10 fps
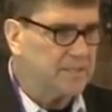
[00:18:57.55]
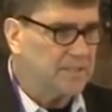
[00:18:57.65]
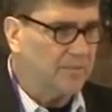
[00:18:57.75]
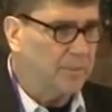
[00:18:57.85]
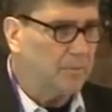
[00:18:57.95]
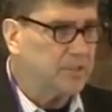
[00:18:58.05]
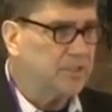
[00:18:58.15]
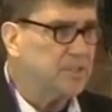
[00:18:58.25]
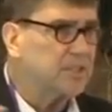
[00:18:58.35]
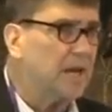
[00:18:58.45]
that
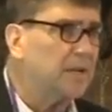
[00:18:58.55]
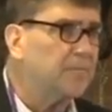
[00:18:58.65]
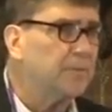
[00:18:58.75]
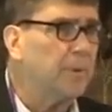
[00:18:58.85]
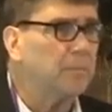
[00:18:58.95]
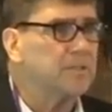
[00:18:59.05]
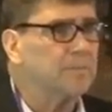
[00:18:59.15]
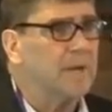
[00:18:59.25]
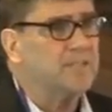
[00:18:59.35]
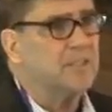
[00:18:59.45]
self-publishing, and sign up for the
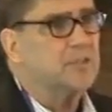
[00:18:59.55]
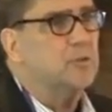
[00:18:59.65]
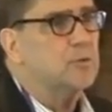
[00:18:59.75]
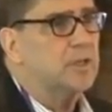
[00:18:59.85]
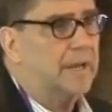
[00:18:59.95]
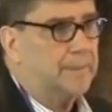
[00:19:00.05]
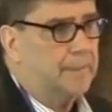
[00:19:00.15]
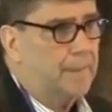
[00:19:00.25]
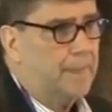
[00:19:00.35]
Publishing Basics newsletter.